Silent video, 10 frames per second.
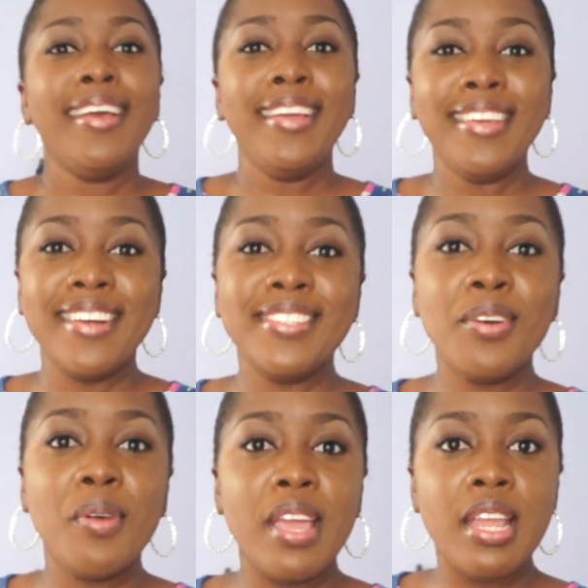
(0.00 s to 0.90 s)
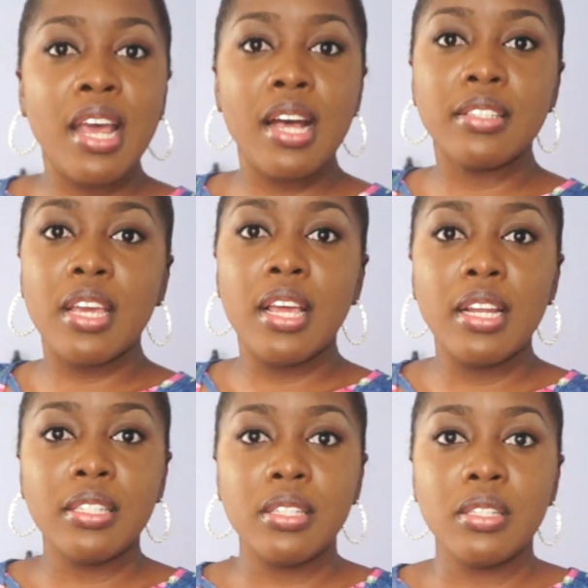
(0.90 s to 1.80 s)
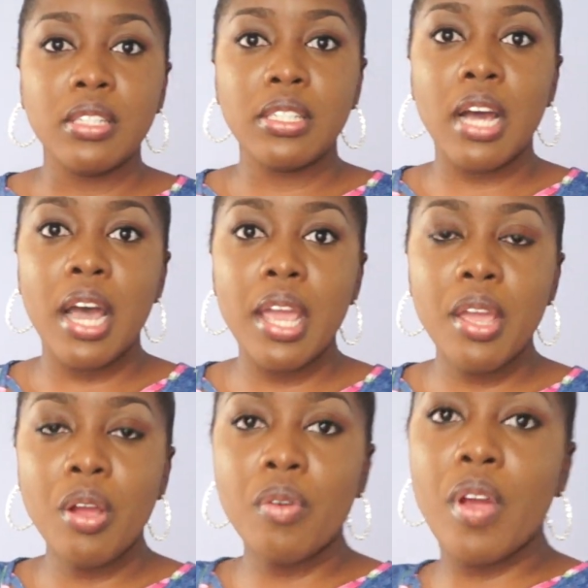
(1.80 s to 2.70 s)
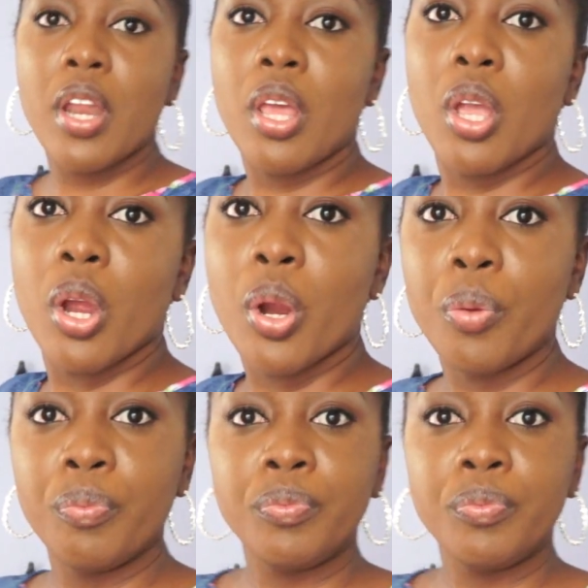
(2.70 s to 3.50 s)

Yeah, so it has a little tie right here.